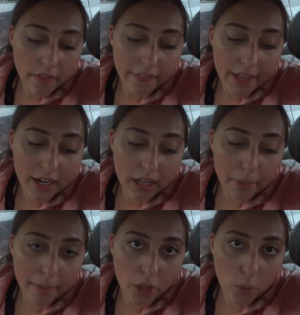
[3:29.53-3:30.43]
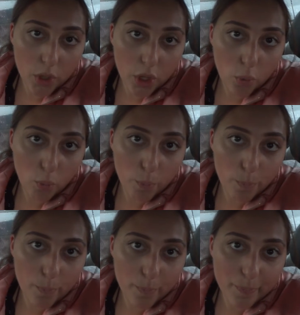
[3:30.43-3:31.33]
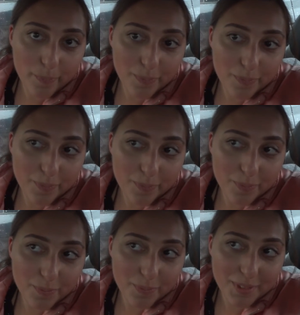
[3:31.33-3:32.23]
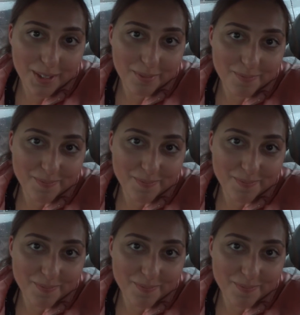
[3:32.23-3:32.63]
then I'll be going home. Yeah.